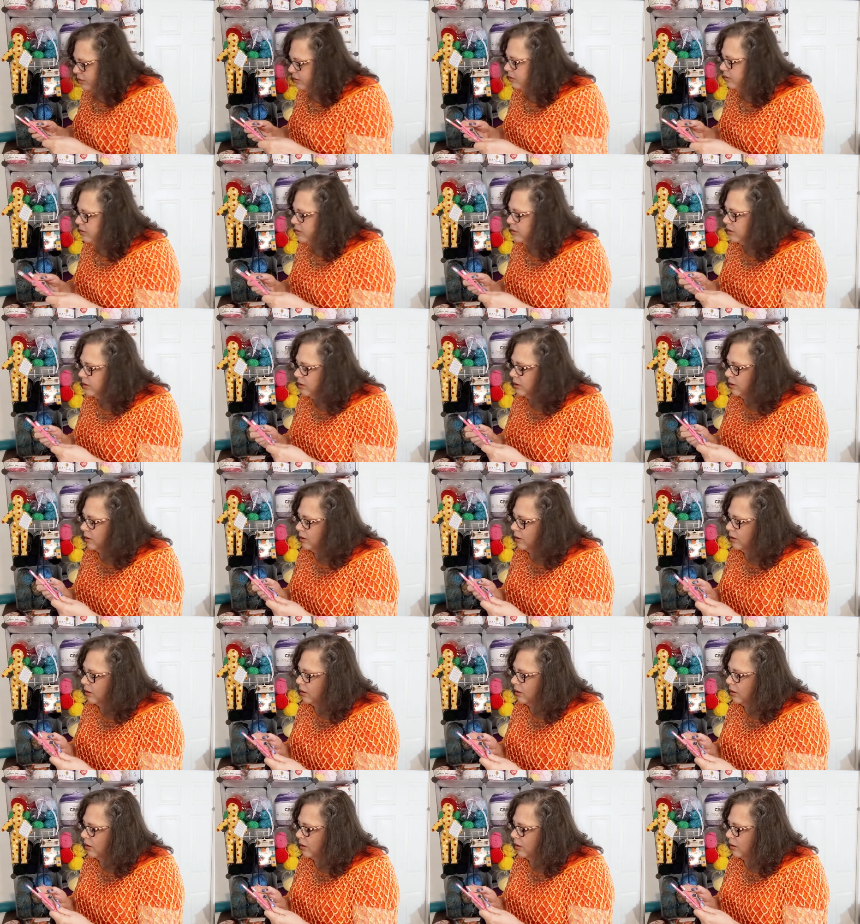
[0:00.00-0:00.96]

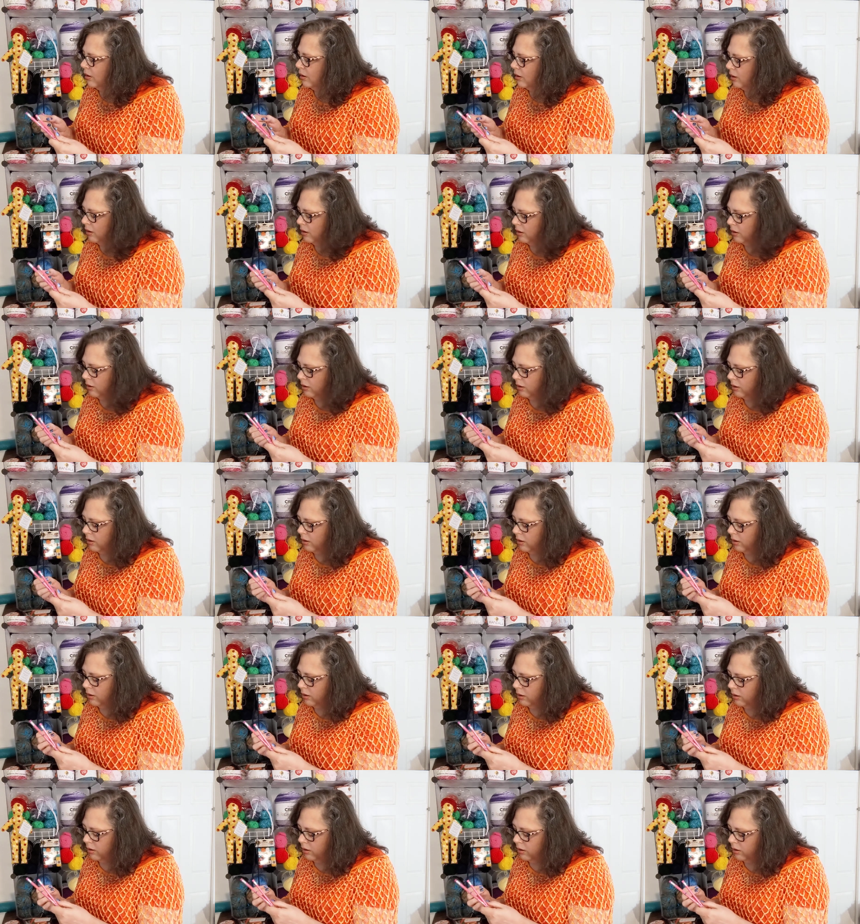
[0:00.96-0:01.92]

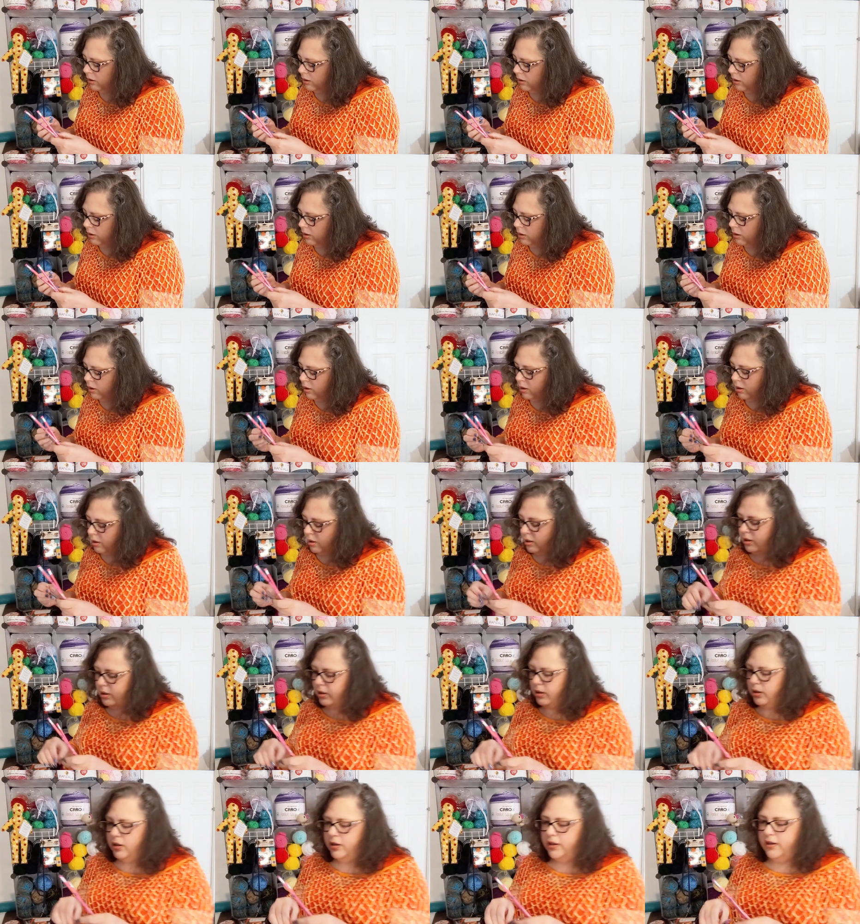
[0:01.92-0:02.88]

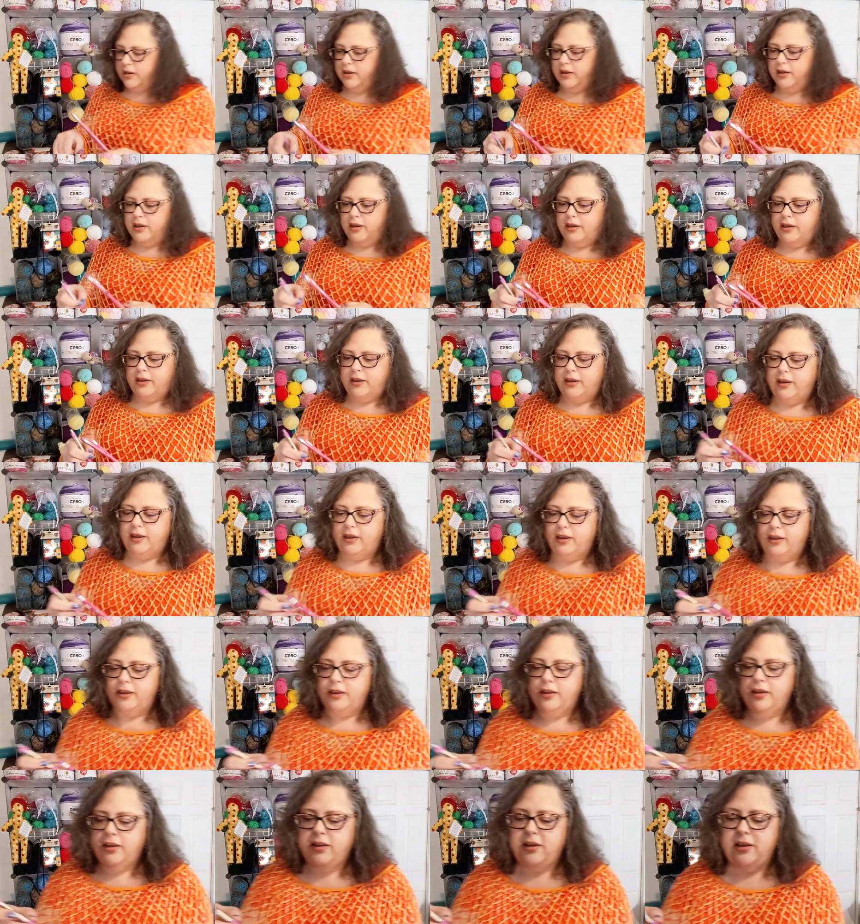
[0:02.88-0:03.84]

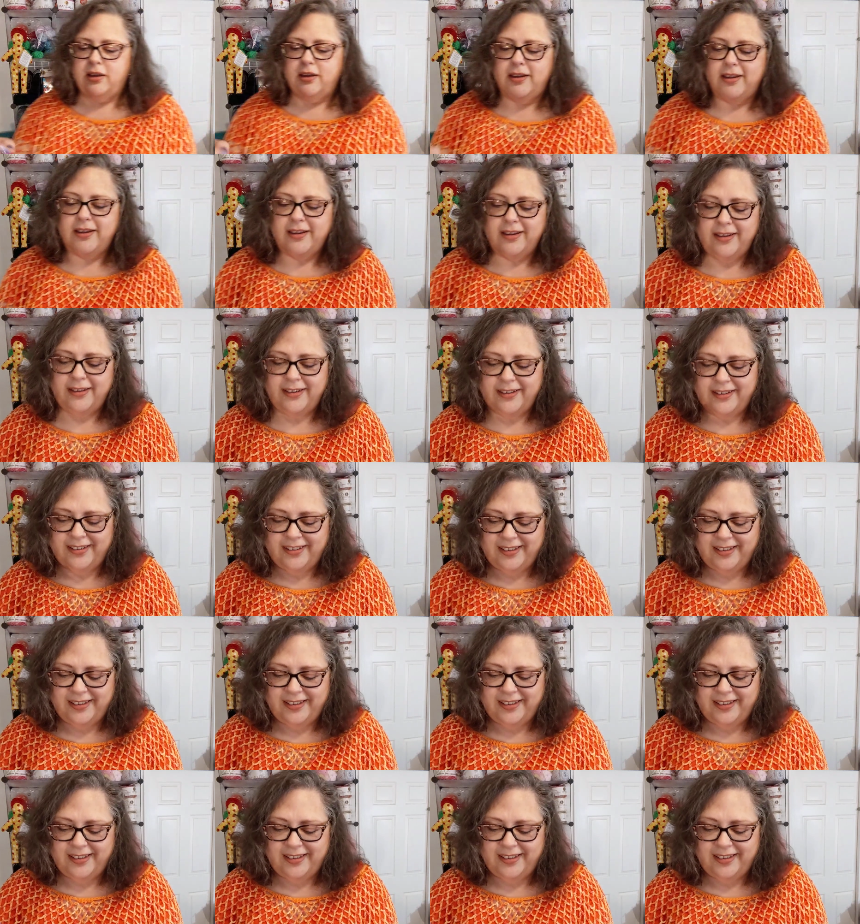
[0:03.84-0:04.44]
[no speech]